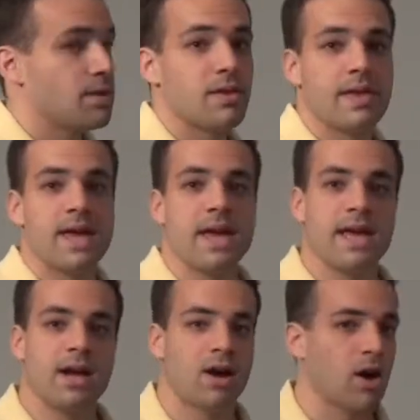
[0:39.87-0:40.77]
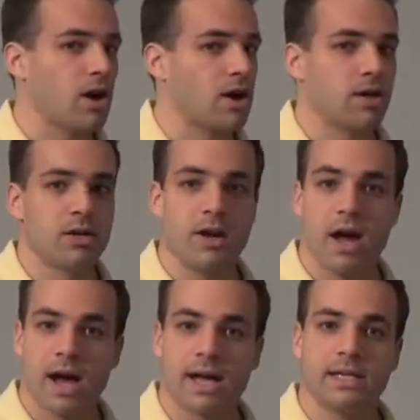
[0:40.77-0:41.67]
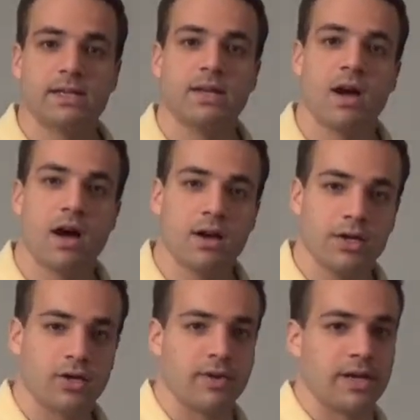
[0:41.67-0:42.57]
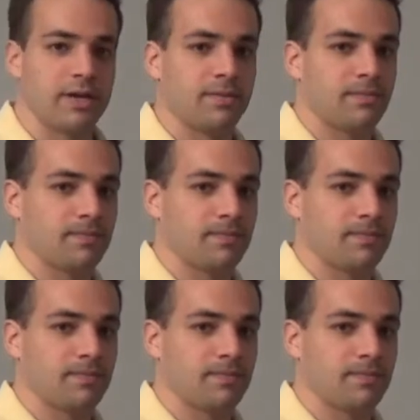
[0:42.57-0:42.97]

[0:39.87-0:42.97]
They are not hungry.